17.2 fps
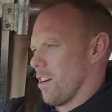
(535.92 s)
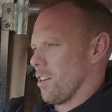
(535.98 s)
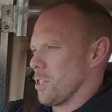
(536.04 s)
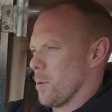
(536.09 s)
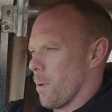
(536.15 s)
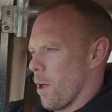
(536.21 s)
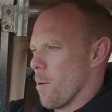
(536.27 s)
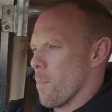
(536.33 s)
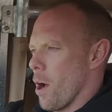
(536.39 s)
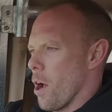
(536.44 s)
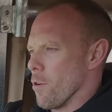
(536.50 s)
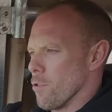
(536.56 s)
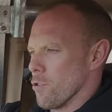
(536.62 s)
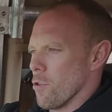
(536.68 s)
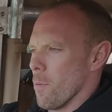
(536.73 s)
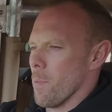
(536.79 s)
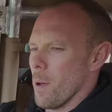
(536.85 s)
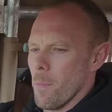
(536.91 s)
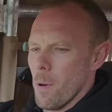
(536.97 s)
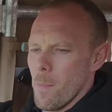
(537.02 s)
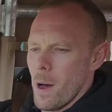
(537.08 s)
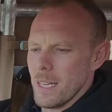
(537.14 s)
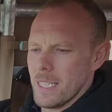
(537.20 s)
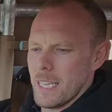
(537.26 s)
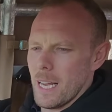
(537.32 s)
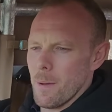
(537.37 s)
Not to blow my own trumpet, but
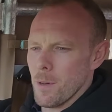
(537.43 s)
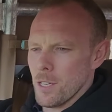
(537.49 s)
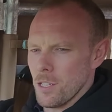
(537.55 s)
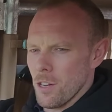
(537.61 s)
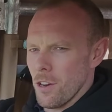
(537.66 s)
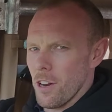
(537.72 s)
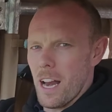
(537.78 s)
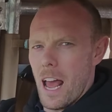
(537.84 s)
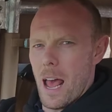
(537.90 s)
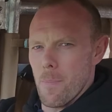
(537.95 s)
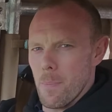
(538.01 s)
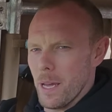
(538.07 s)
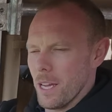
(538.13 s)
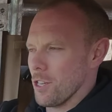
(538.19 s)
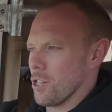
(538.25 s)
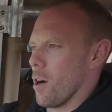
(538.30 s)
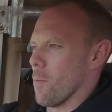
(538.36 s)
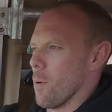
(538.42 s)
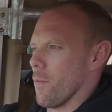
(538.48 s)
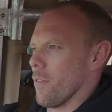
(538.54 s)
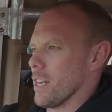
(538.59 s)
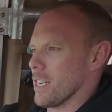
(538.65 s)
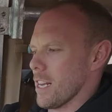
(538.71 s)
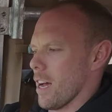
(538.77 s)
my team has done an epic job with this